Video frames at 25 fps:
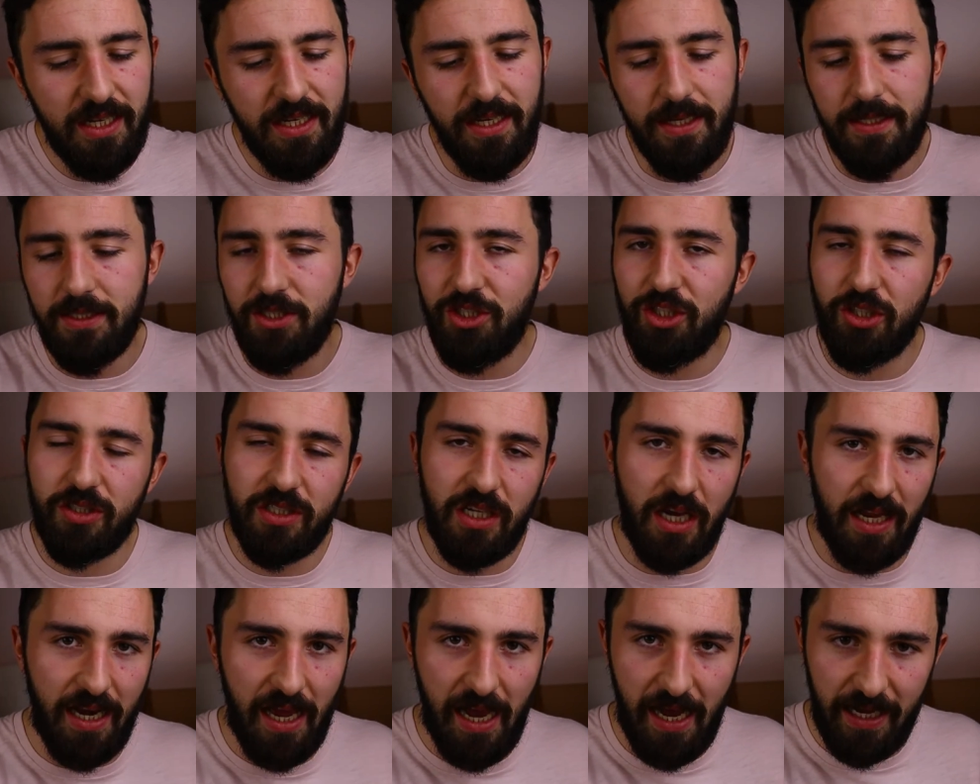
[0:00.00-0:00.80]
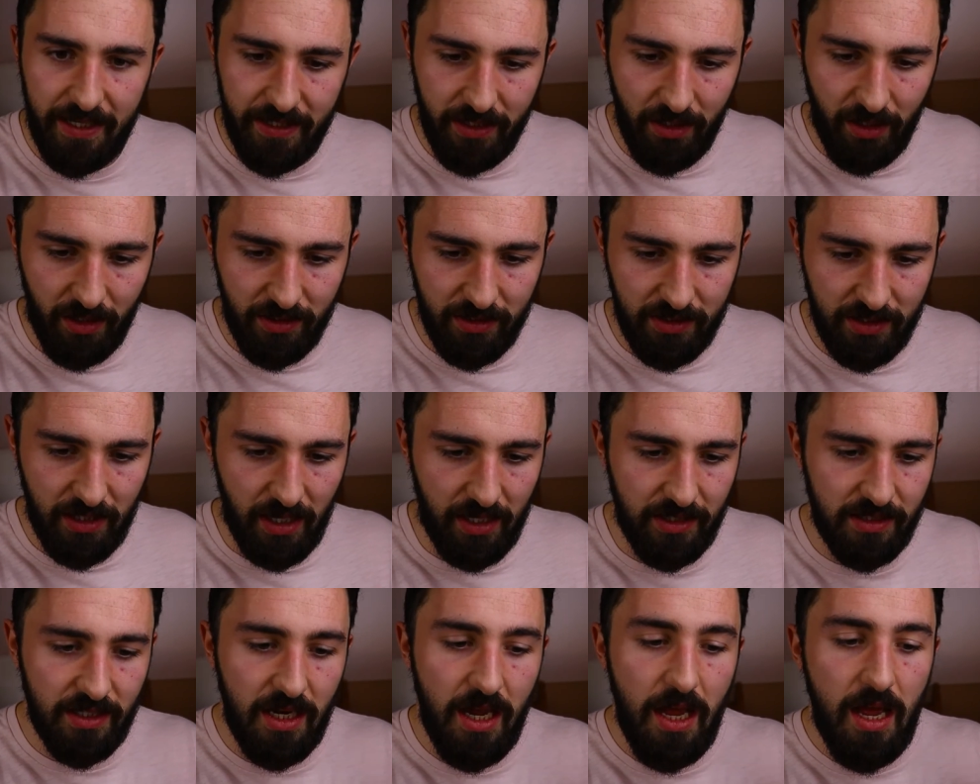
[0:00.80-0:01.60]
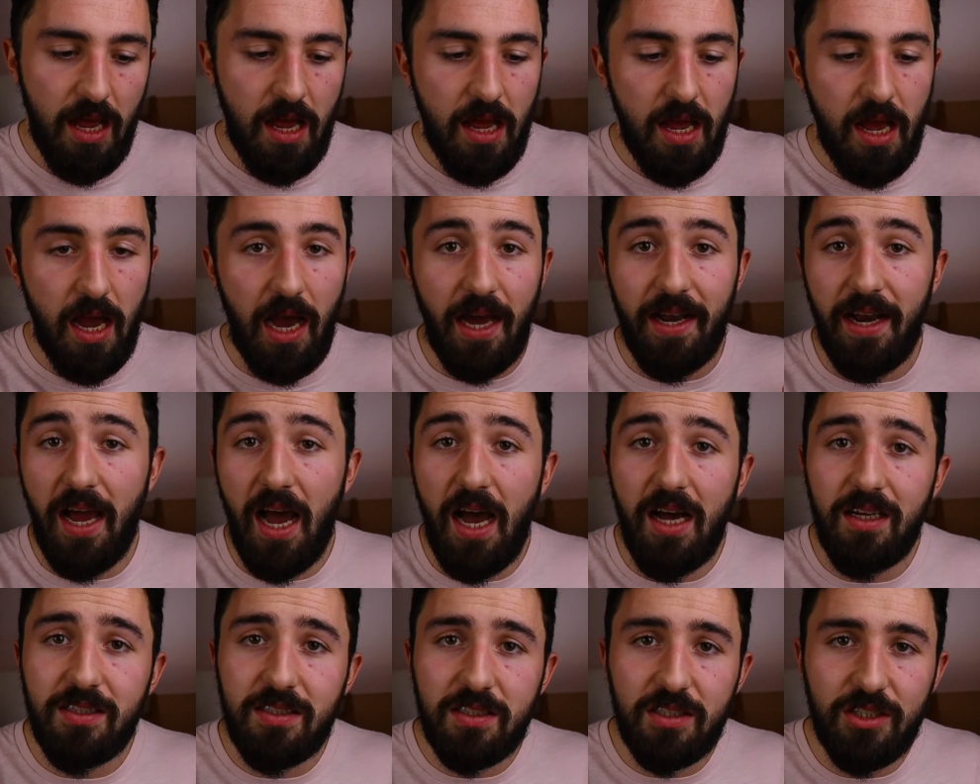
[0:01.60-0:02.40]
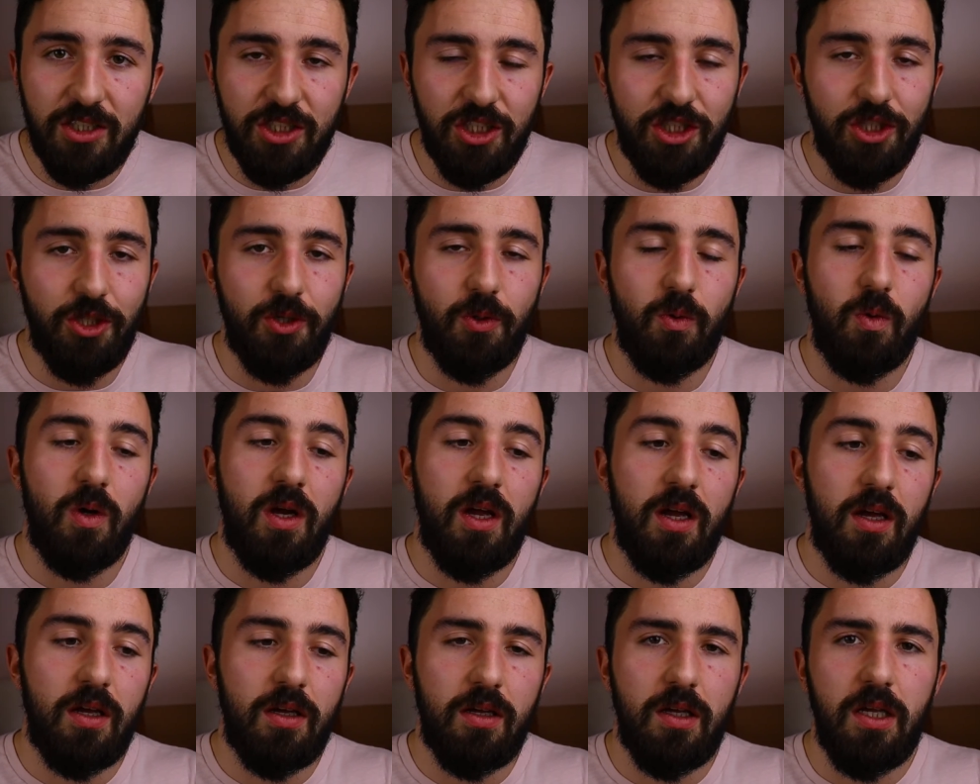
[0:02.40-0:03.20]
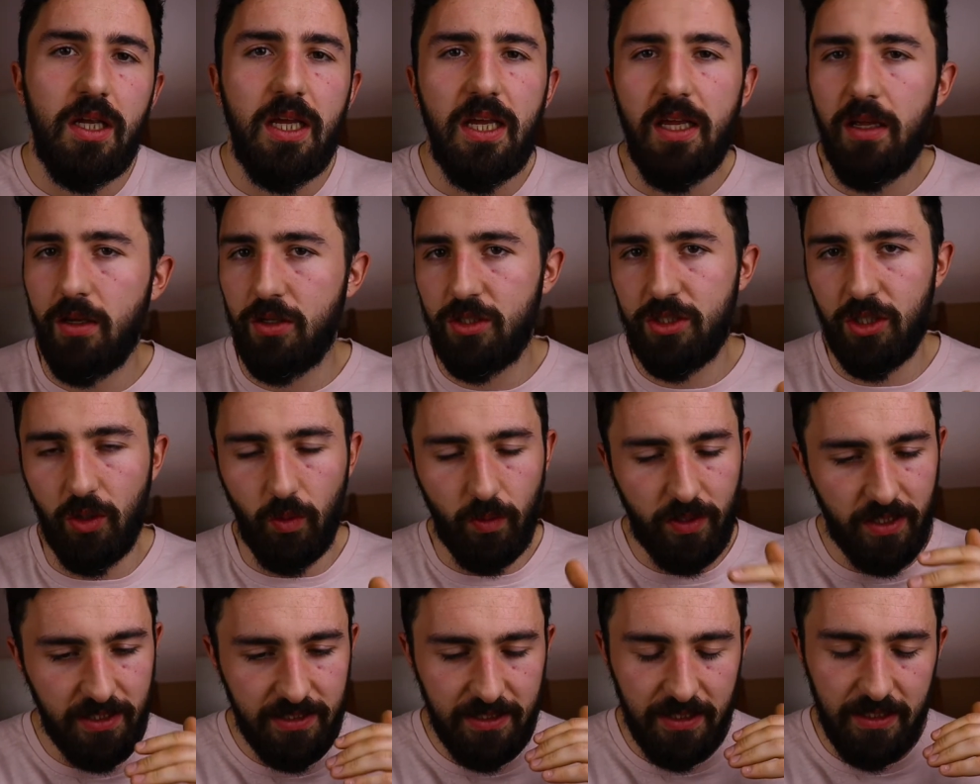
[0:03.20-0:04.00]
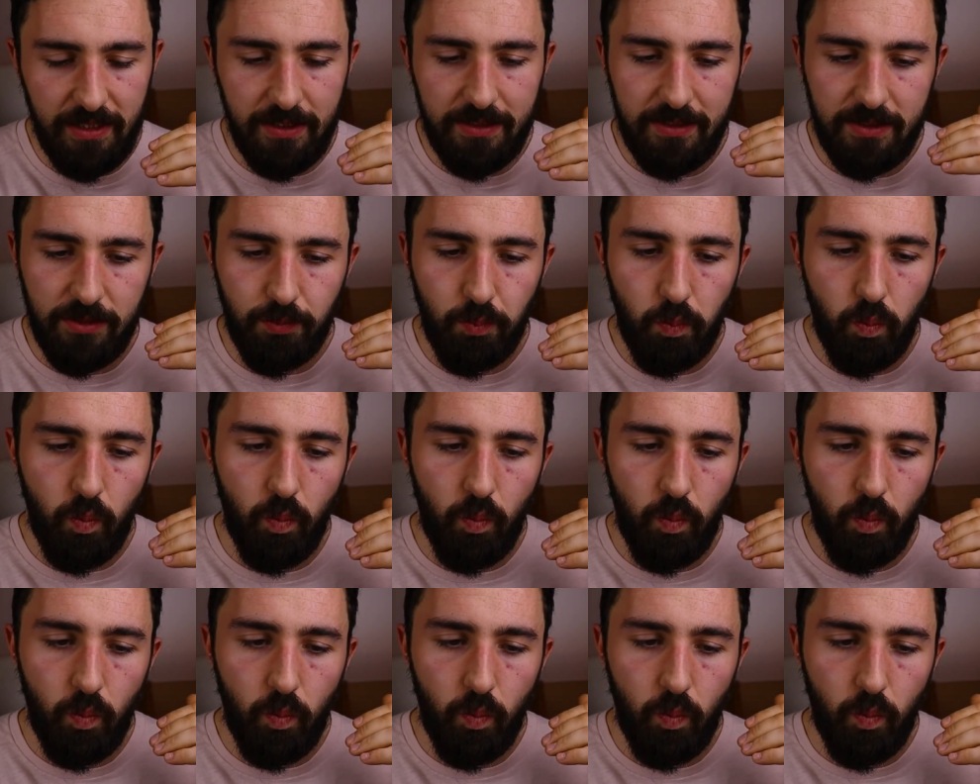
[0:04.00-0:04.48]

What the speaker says: is just kind of adding on to that, and it asks you, so this is